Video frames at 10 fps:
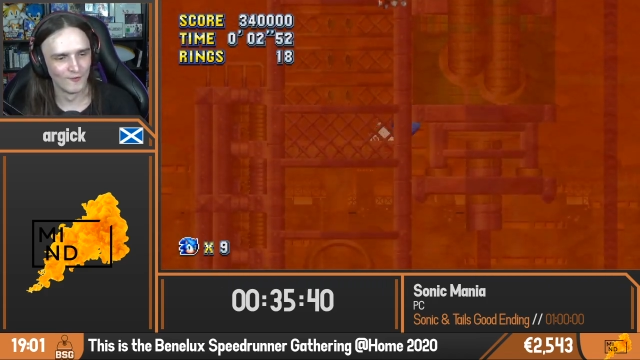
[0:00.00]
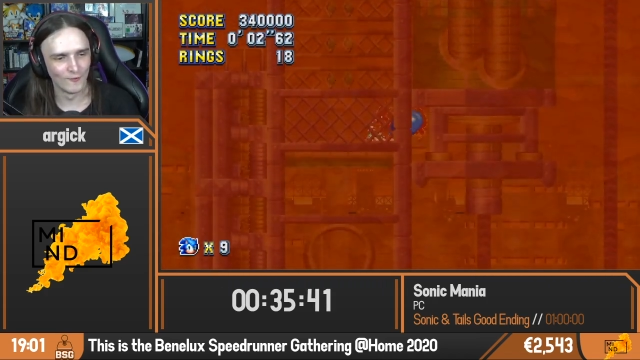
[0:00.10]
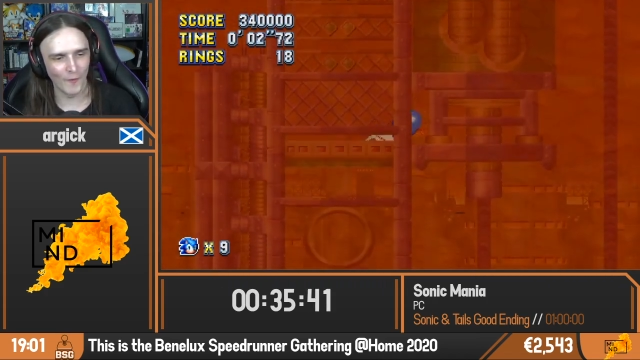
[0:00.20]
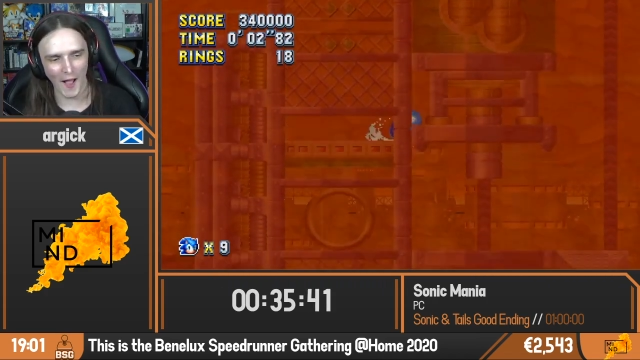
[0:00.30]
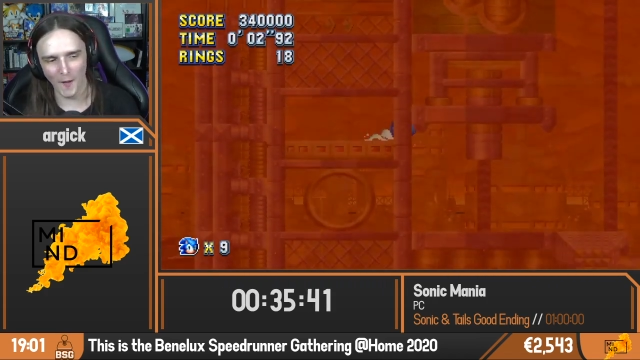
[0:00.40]

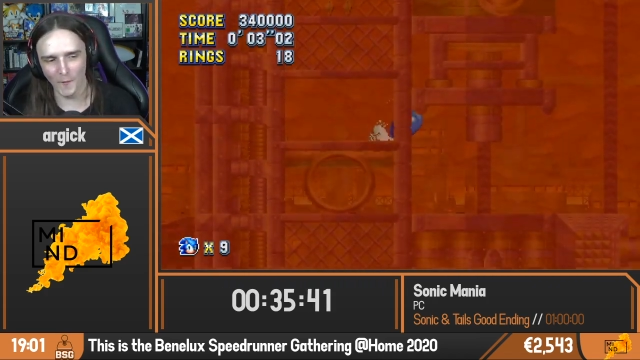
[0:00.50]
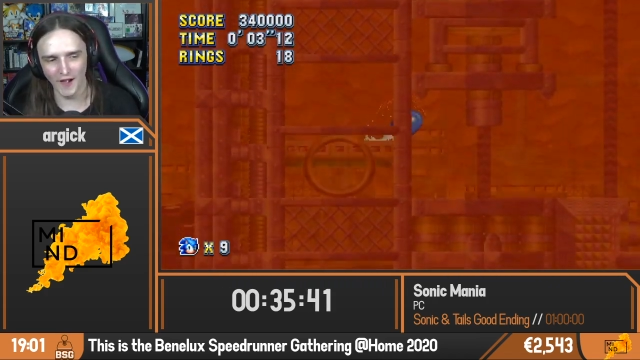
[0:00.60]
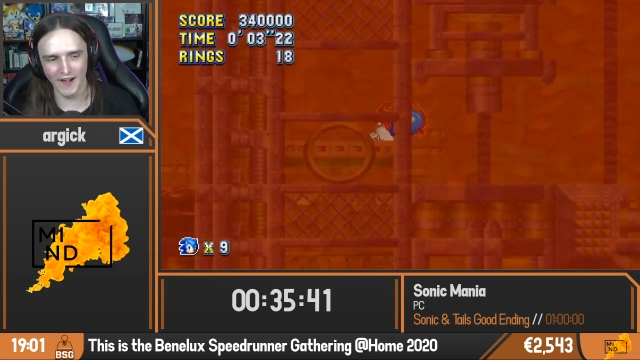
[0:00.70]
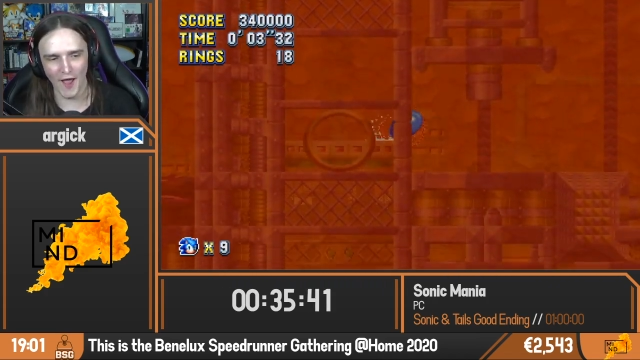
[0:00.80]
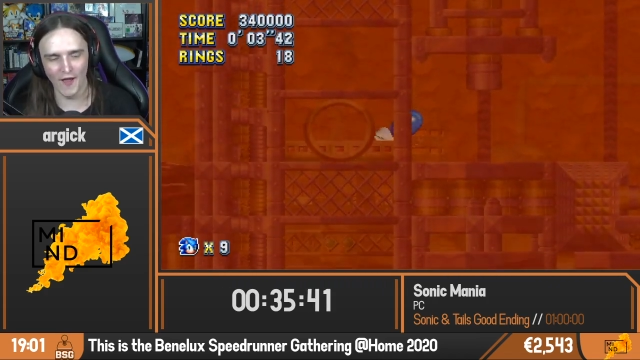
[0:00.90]
Well,
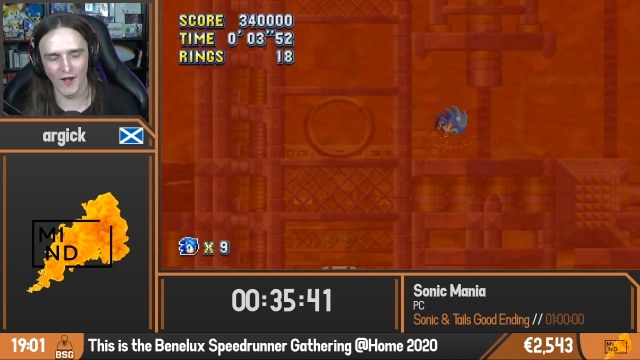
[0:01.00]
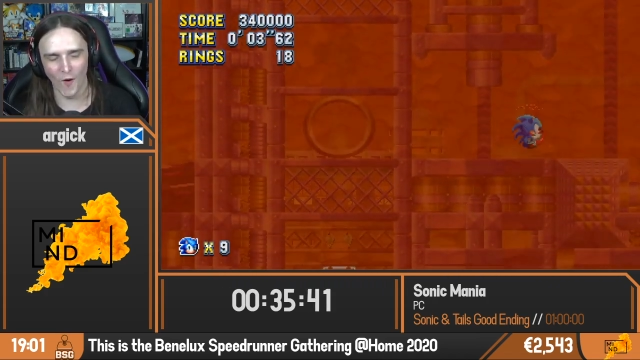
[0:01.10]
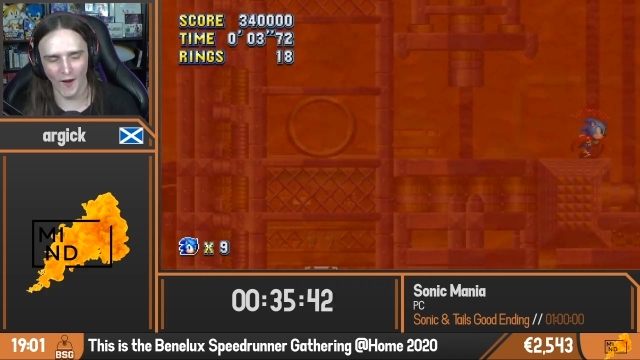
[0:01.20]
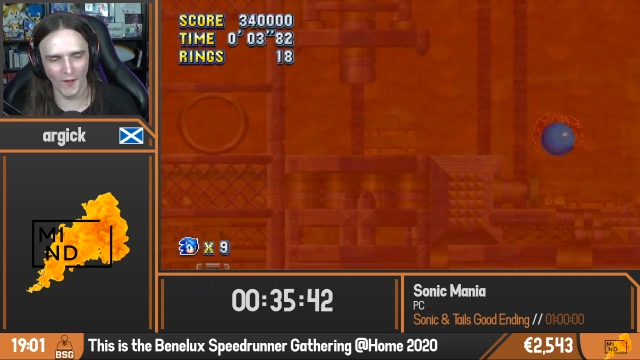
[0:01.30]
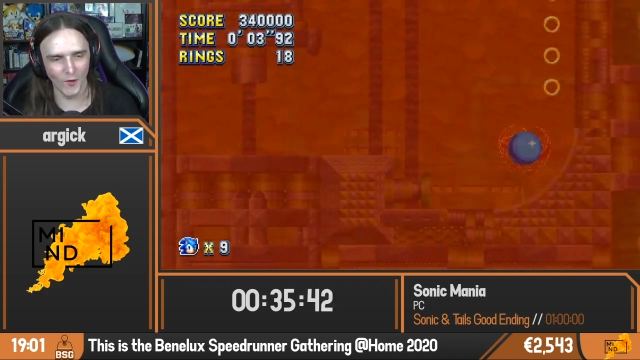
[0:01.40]
we're now in
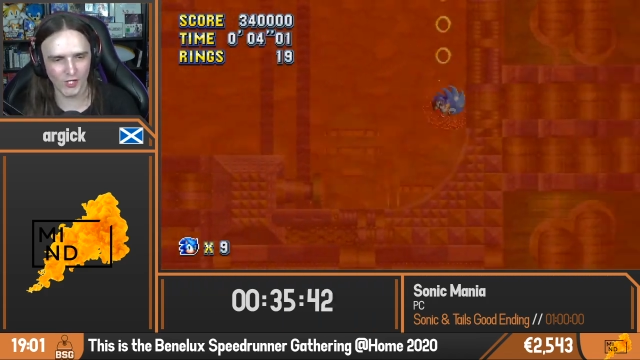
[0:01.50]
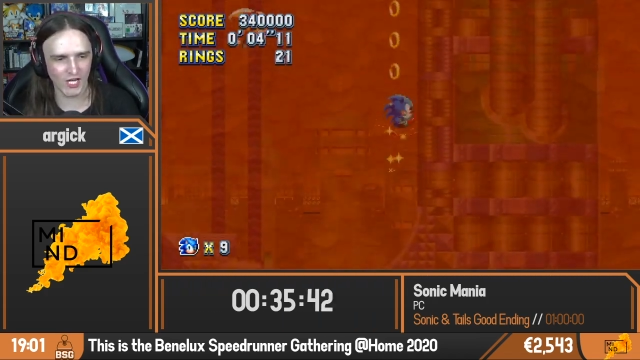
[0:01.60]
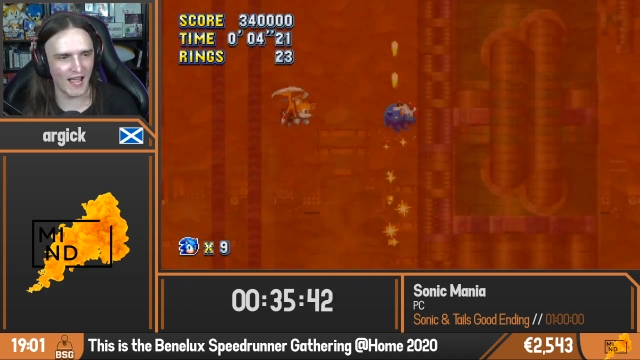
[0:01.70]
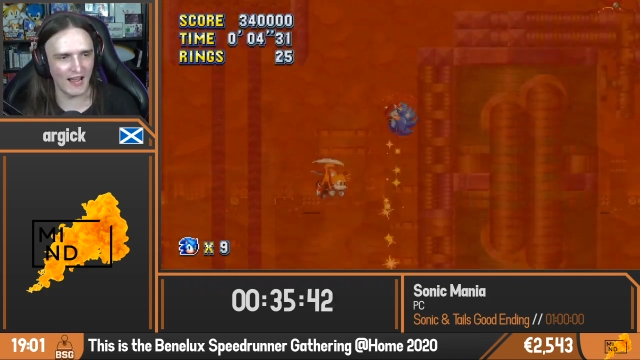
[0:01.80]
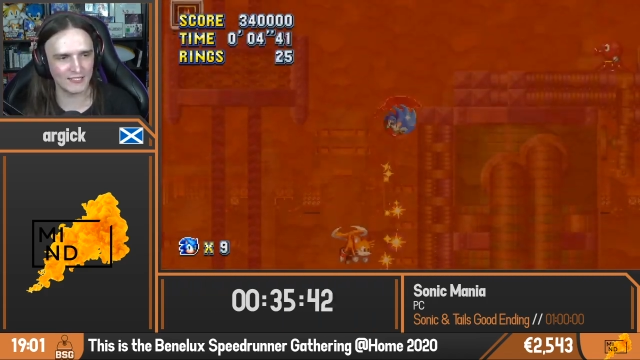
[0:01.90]
Oil Ocean
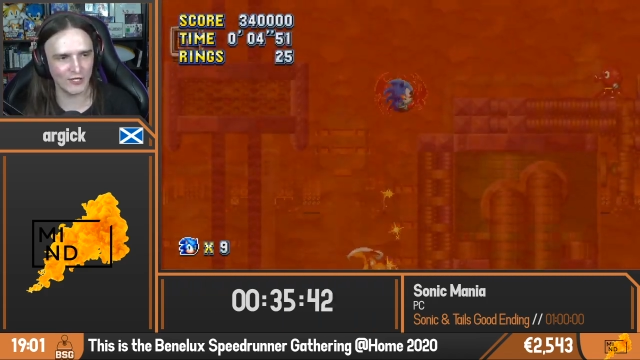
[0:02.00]
Act 2,